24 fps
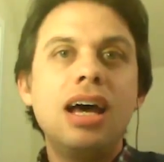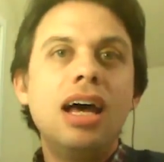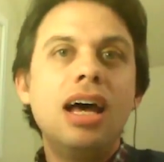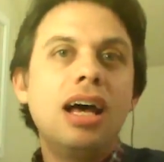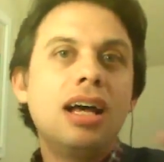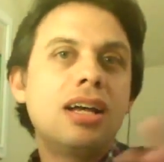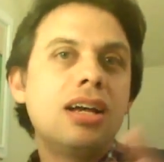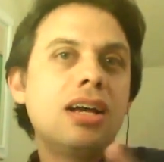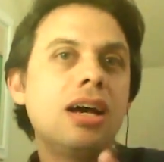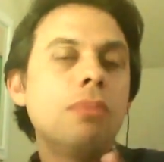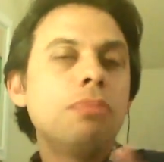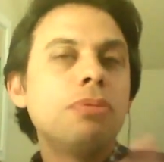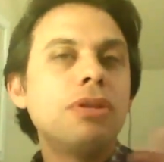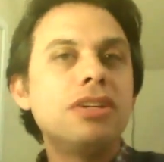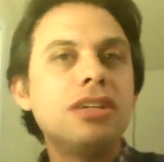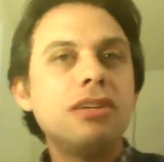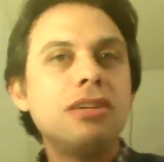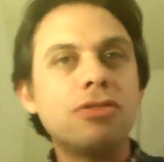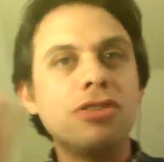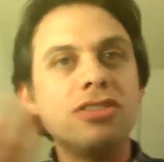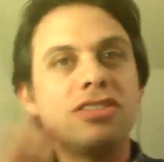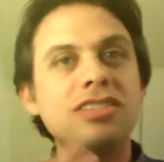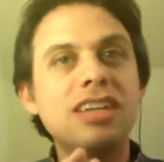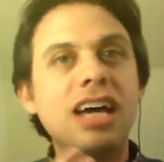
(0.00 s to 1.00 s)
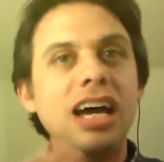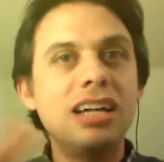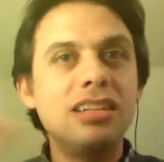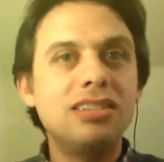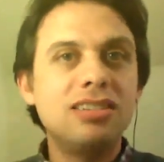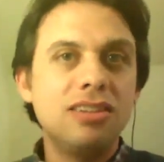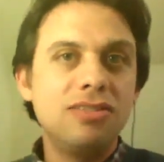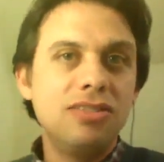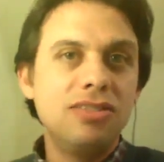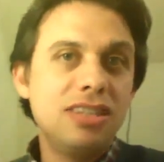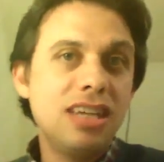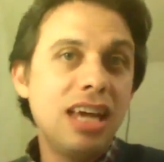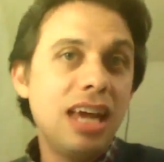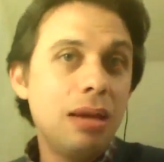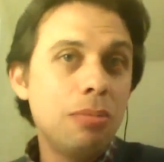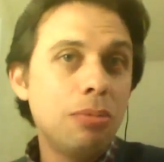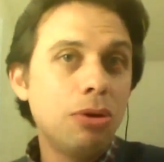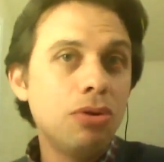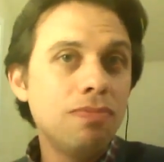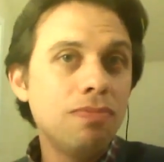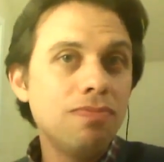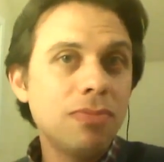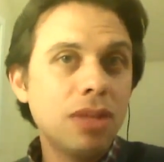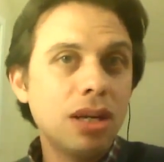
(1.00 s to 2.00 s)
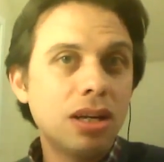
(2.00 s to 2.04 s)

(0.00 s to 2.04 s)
a couple of different sides of the table,